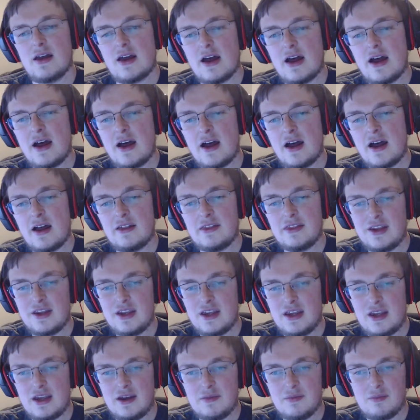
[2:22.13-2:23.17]
Uh,
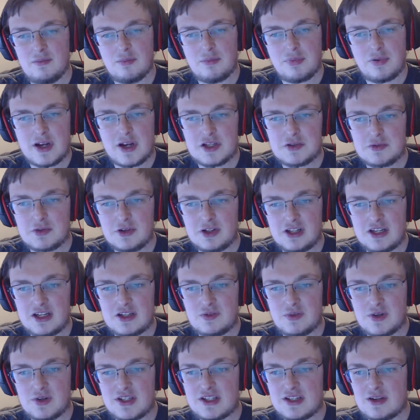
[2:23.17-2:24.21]
the press
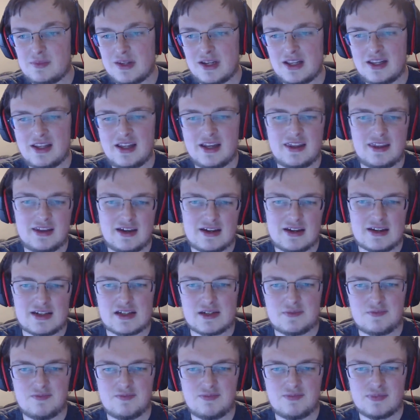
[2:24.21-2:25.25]
release went something like this.